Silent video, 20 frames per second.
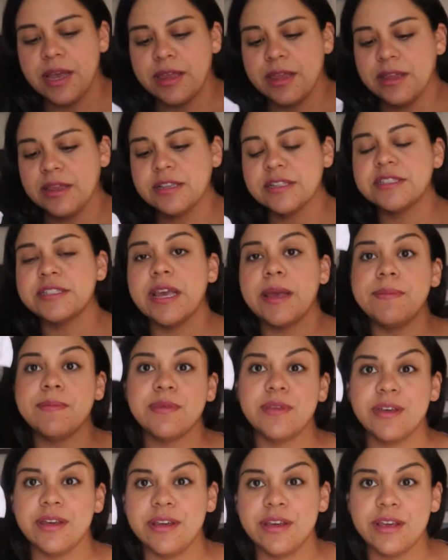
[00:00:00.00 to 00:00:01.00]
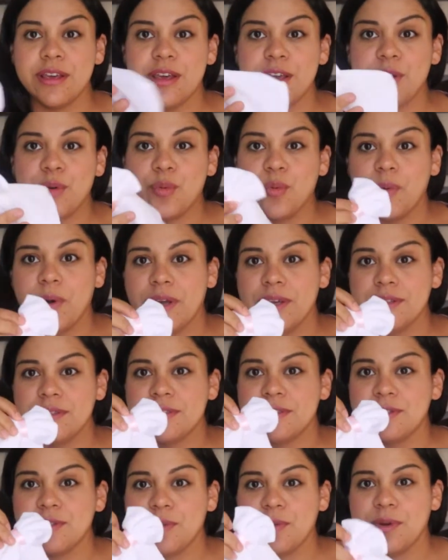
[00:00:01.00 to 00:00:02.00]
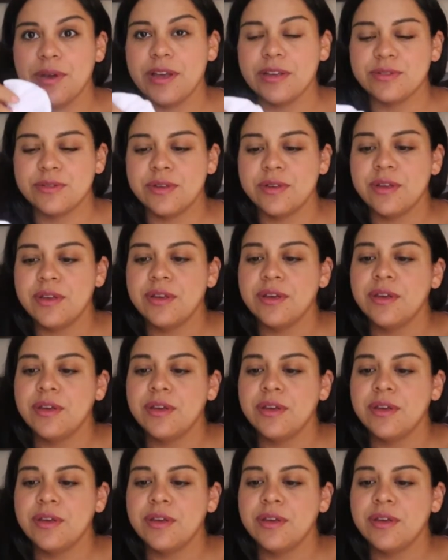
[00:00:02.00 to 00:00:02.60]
and then the same thing in white. So it has